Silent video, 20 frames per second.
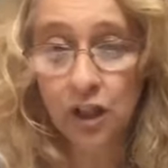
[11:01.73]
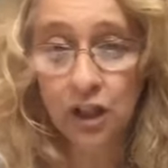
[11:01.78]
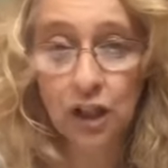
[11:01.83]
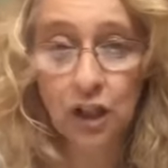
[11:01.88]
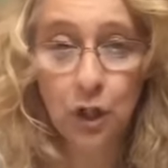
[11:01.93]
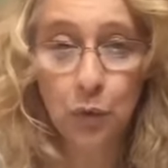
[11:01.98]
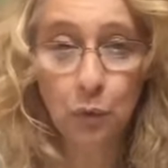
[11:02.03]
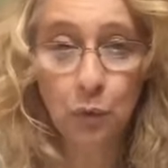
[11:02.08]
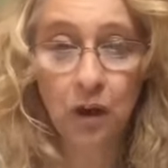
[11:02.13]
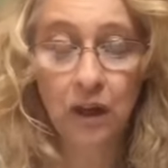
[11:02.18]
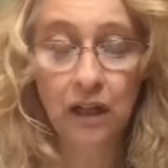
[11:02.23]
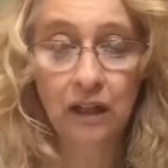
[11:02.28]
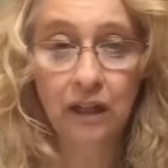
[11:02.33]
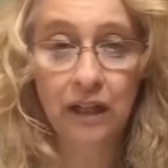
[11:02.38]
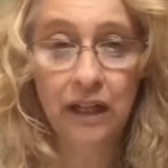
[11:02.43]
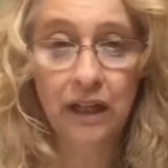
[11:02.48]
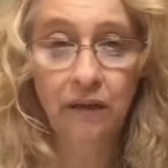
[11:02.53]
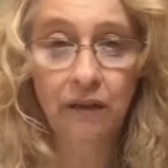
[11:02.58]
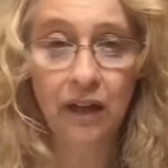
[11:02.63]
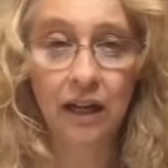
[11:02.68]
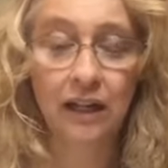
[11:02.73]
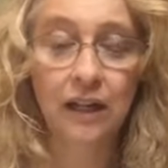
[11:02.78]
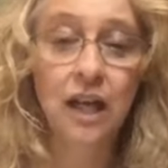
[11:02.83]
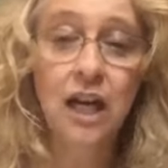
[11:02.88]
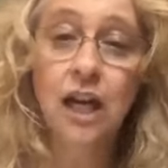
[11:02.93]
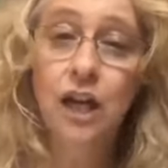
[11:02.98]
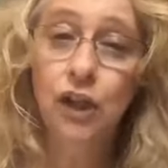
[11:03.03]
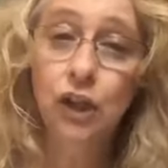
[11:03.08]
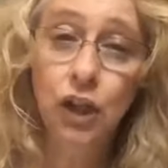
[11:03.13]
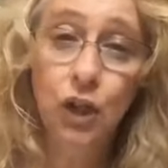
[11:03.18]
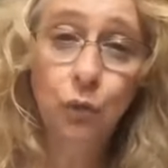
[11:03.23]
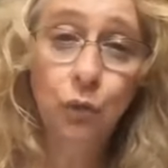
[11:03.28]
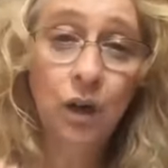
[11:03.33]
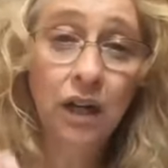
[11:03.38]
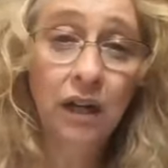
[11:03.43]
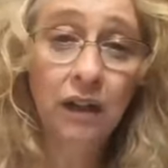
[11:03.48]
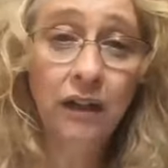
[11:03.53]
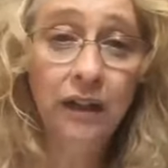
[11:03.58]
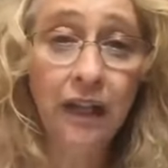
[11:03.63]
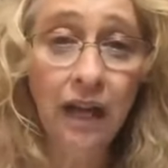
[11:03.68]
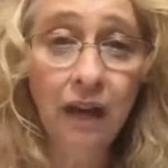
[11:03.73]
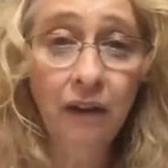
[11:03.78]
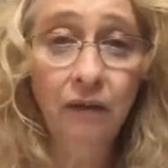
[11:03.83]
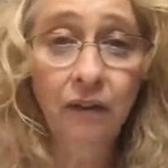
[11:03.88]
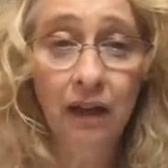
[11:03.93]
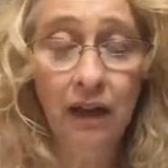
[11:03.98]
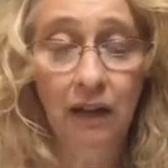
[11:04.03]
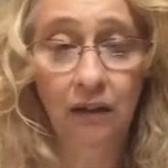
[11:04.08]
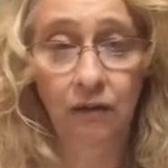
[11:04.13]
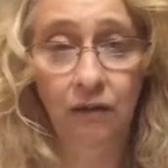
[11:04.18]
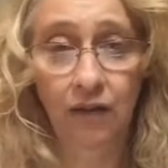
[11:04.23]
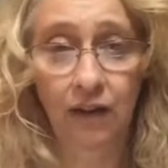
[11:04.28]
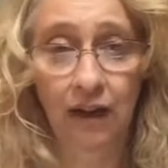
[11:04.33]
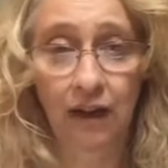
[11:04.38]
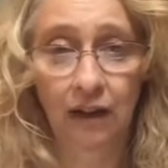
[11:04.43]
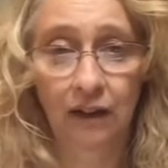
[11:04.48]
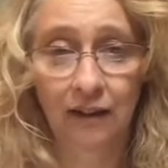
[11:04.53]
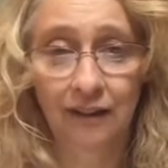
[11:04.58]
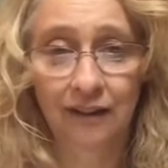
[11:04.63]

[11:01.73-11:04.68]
do you want to live in? Do you want to live in fear?